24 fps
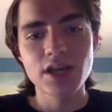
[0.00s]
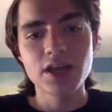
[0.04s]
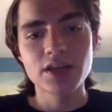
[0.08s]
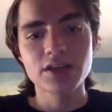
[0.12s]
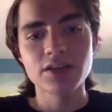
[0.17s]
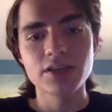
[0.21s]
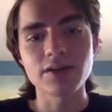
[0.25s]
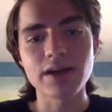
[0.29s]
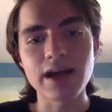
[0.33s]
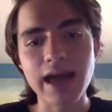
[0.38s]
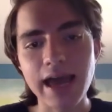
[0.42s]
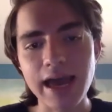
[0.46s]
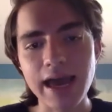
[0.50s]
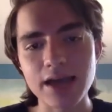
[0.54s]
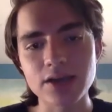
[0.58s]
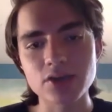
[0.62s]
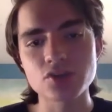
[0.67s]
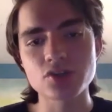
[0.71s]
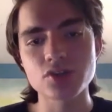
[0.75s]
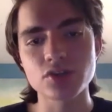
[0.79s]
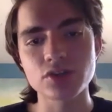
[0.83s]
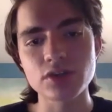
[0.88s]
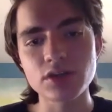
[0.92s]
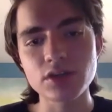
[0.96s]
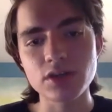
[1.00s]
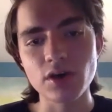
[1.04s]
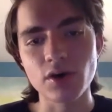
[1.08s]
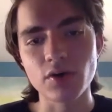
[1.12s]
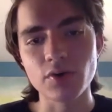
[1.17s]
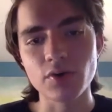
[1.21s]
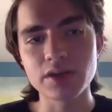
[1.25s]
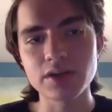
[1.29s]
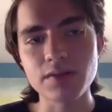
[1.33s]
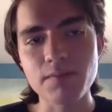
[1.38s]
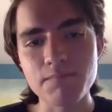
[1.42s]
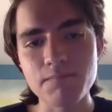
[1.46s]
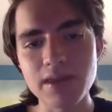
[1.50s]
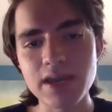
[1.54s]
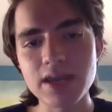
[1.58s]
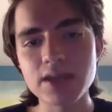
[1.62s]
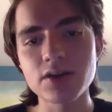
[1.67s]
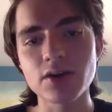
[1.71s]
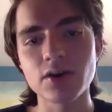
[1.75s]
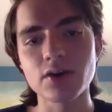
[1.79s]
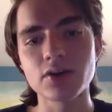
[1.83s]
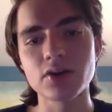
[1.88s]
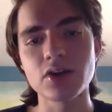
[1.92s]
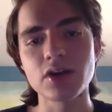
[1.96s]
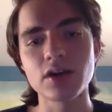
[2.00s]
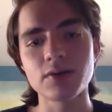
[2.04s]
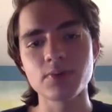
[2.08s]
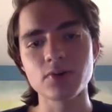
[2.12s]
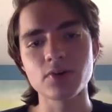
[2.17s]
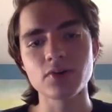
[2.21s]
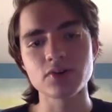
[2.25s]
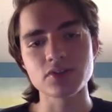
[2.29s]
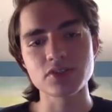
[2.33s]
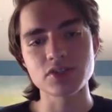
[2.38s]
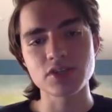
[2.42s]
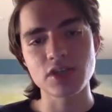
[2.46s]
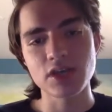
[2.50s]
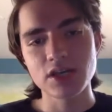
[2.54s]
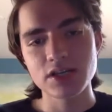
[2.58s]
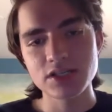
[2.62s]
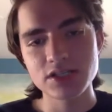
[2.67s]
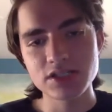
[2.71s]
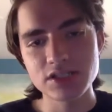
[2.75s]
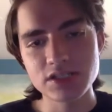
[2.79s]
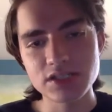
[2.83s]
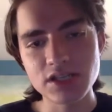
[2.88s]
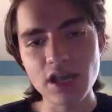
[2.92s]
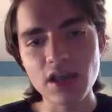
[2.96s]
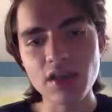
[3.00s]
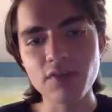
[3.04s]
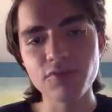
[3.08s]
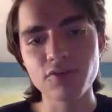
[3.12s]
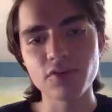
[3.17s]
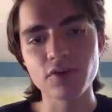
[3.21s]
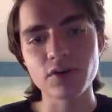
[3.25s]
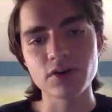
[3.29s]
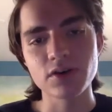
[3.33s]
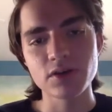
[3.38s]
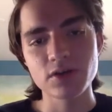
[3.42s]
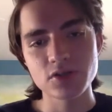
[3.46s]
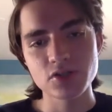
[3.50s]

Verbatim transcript: that are actually going to make our neighborhoods safer,